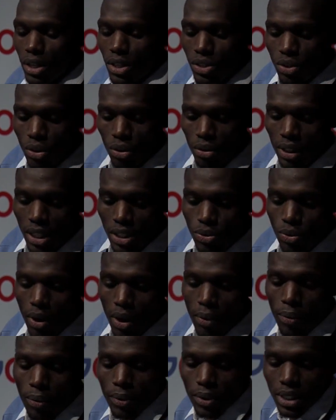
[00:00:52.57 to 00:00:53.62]
So that's
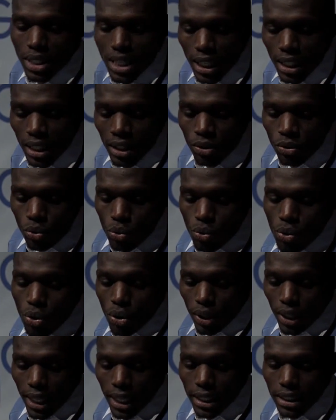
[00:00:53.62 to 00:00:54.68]
why we decided to
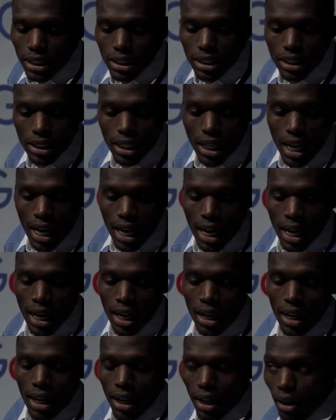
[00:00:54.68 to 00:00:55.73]
connect
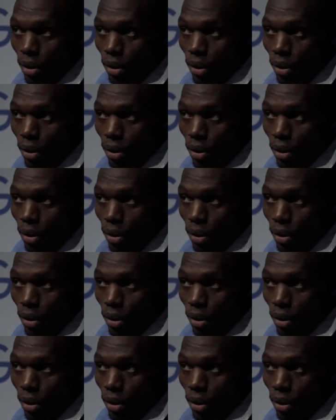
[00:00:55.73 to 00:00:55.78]
uh,